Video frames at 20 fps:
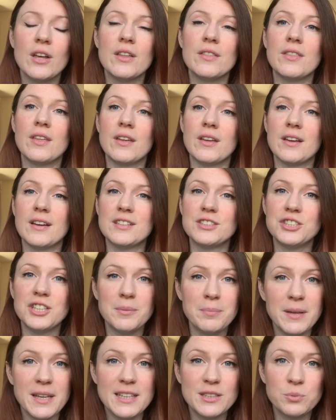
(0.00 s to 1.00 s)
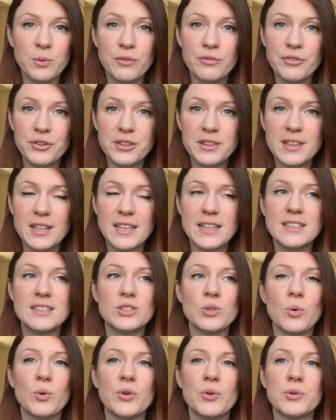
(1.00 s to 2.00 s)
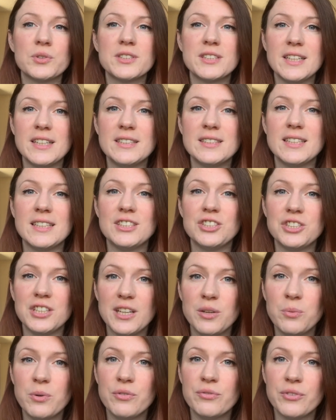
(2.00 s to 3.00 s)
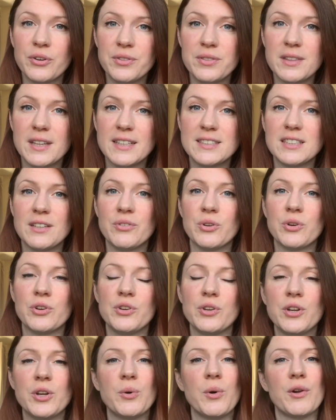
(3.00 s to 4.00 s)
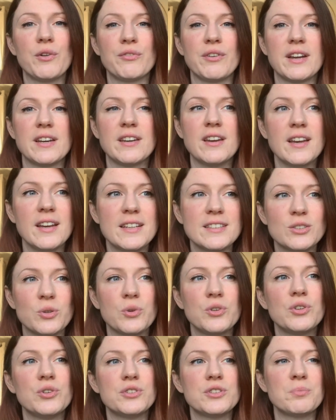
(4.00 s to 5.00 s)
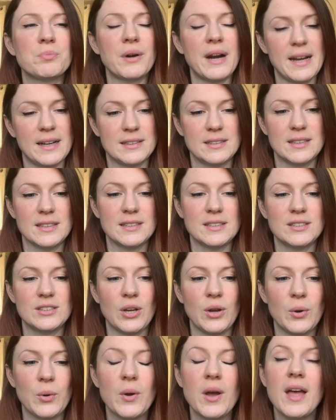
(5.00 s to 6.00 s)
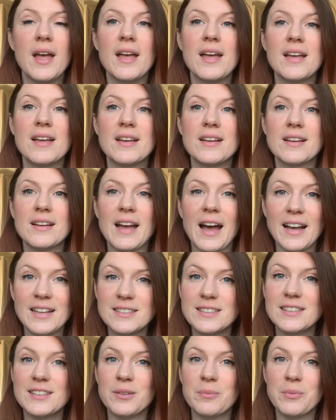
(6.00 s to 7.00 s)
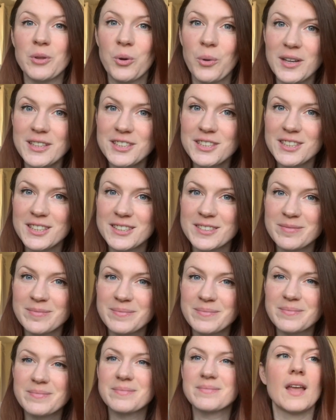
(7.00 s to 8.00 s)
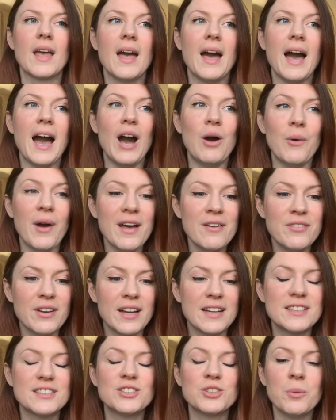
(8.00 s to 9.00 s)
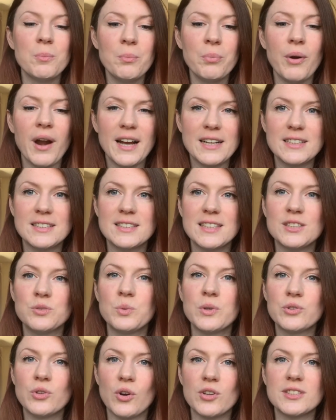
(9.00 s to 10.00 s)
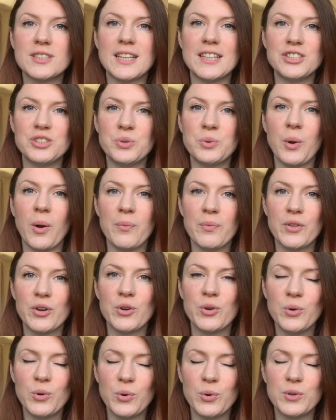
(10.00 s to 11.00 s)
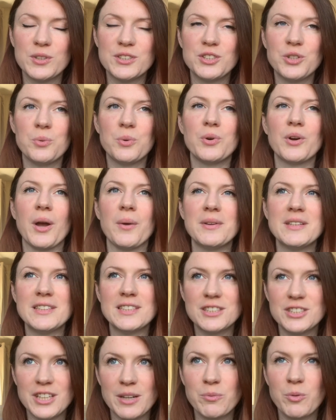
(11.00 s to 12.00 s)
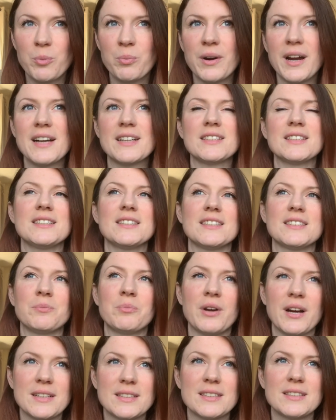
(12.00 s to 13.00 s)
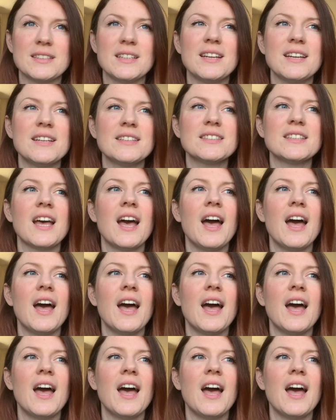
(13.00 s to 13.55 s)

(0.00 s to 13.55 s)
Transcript: the GPs will fund this or your CCG will fund this if you're a new qualified nurse or new to practice. So ask them the question. However, some practices will not send you on the course. You will go into general practice as a practice nurse